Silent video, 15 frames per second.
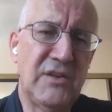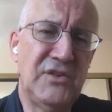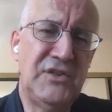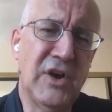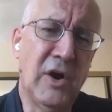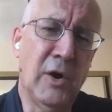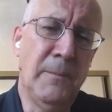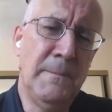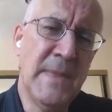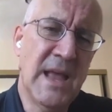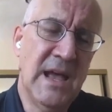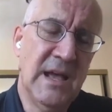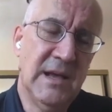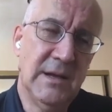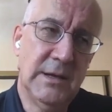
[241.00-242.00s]
So
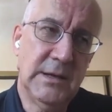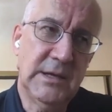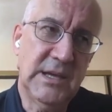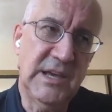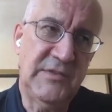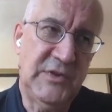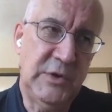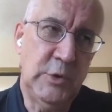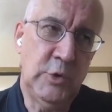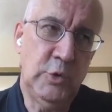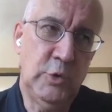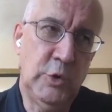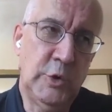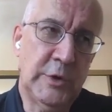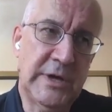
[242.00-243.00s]
if
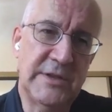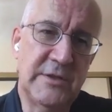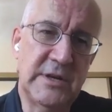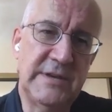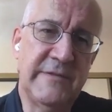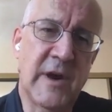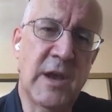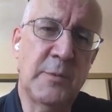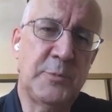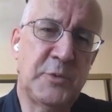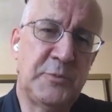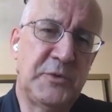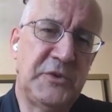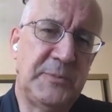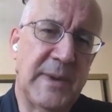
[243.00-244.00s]
you look at the
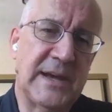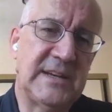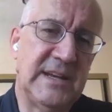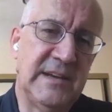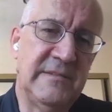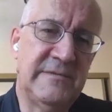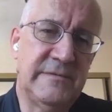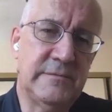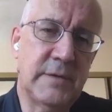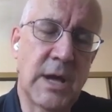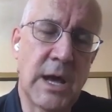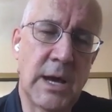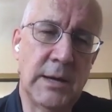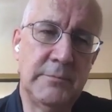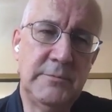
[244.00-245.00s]
developer perspective,
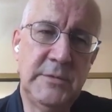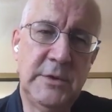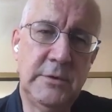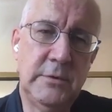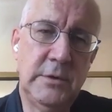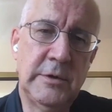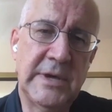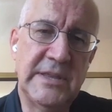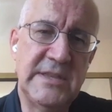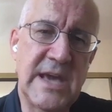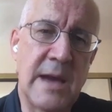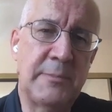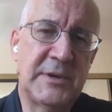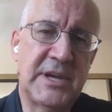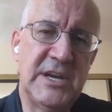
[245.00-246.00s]
you look at the
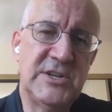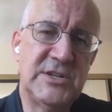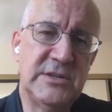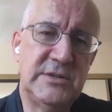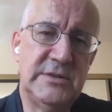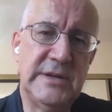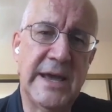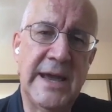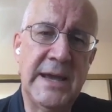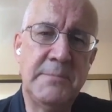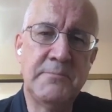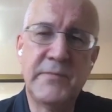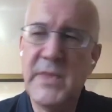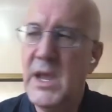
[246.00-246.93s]
application today,